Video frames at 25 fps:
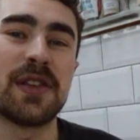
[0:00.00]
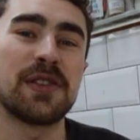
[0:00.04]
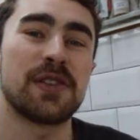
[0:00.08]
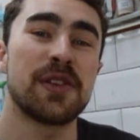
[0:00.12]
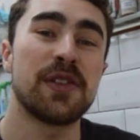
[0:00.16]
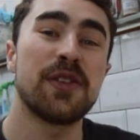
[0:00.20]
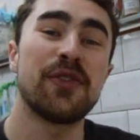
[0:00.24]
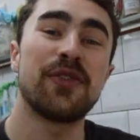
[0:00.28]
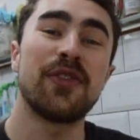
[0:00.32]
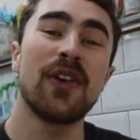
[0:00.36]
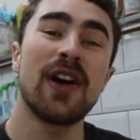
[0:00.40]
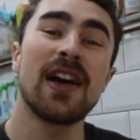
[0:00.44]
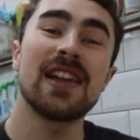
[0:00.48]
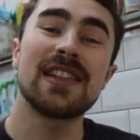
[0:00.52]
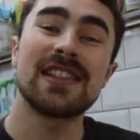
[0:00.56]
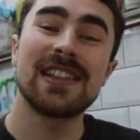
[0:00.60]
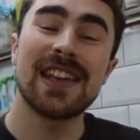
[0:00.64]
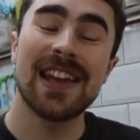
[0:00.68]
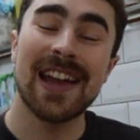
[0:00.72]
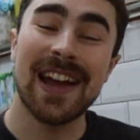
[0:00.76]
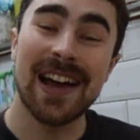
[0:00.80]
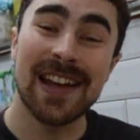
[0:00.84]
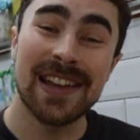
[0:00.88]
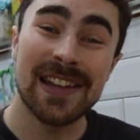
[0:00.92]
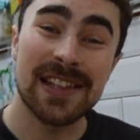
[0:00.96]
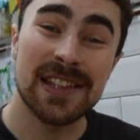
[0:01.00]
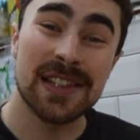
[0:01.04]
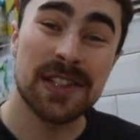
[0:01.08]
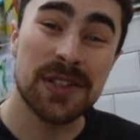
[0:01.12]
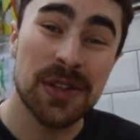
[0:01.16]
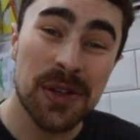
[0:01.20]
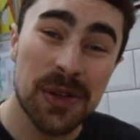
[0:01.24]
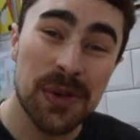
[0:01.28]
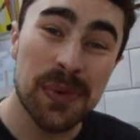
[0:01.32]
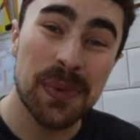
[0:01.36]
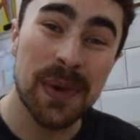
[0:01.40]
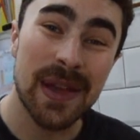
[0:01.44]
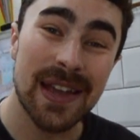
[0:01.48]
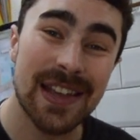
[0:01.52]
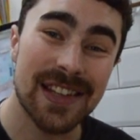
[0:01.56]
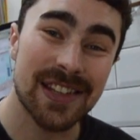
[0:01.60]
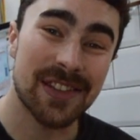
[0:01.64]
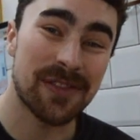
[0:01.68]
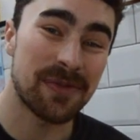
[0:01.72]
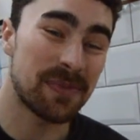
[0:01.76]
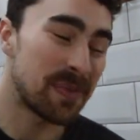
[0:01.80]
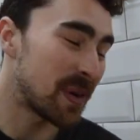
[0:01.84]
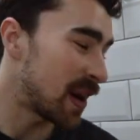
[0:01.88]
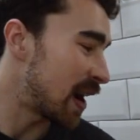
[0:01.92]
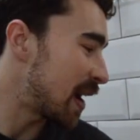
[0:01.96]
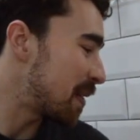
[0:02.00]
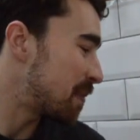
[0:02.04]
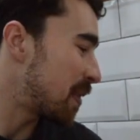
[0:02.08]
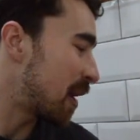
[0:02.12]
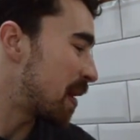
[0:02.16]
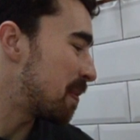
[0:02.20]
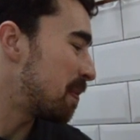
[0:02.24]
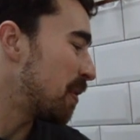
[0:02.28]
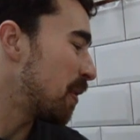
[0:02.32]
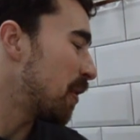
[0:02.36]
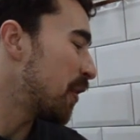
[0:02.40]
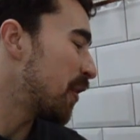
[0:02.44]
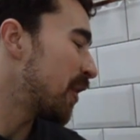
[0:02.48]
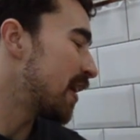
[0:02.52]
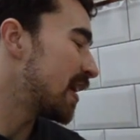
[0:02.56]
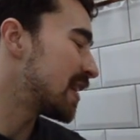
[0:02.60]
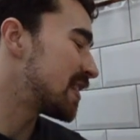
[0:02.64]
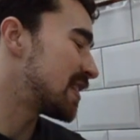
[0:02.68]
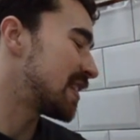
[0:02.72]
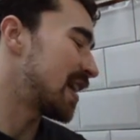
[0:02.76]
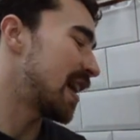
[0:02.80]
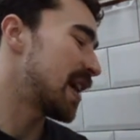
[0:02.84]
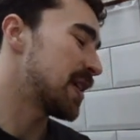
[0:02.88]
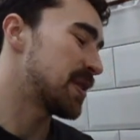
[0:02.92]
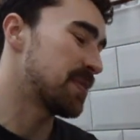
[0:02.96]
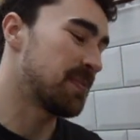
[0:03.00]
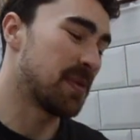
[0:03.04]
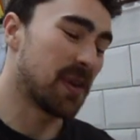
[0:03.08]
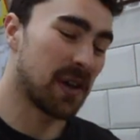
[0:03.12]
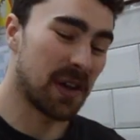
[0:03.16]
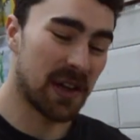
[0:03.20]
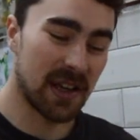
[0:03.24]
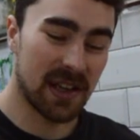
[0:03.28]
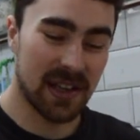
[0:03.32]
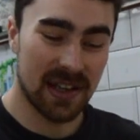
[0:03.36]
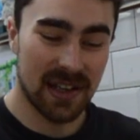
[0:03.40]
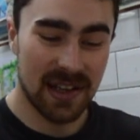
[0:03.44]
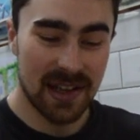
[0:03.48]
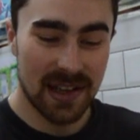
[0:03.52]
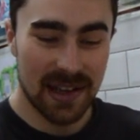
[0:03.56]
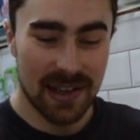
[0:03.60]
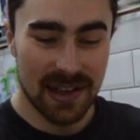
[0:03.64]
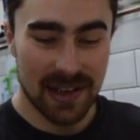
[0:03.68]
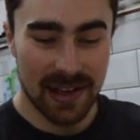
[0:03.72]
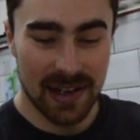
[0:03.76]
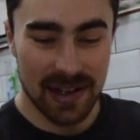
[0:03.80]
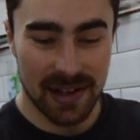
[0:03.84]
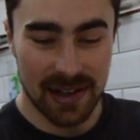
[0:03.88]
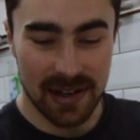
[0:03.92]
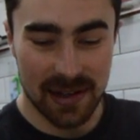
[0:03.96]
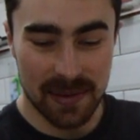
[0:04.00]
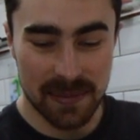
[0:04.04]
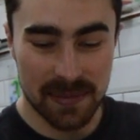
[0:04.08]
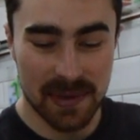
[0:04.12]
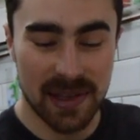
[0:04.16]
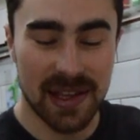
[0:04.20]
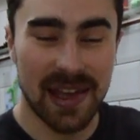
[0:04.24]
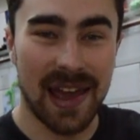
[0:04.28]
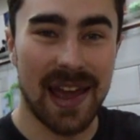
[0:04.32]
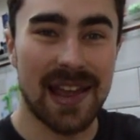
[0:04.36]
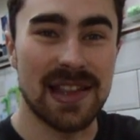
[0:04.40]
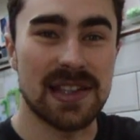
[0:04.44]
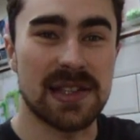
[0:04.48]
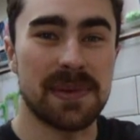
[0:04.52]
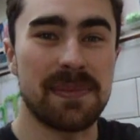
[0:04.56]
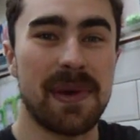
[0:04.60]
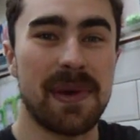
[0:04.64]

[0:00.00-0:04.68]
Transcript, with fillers: so the first year I did two weeks of prep I bought this textbook um, get into